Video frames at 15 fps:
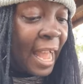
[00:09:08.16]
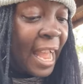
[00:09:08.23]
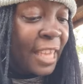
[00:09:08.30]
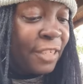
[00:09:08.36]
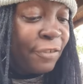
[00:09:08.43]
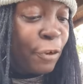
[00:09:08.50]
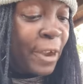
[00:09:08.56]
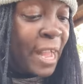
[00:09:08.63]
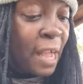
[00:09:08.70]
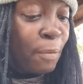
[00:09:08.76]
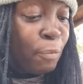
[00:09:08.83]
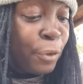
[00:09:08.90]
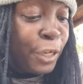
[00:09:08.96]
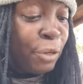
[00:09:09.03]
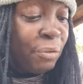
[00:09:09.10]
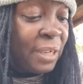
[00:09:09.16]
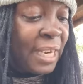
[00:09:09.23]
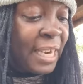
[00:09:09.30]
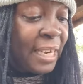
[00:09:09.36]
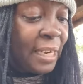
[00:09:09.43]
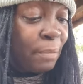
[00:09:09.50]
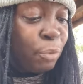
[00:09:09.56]
Ask for help when you
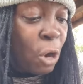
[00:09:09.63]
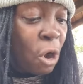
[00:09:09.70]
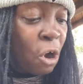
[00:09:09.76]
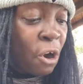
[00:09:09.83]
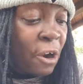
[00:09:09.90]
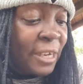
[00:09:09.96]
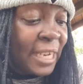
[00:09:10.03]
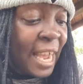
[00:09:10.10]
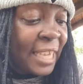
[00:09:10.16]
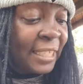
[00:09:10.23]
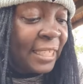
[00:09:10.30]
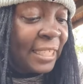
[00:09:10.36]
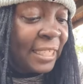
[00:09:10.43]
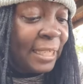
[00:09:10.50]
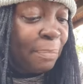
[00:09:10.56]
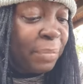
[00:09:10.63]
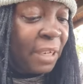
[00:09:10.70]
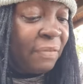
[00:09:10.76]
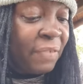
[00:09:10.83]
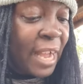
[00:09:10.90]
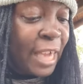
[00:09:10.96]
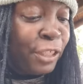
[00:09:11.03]
need it. Prioritize and
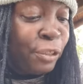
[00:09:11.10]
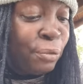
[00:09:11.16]
simplify.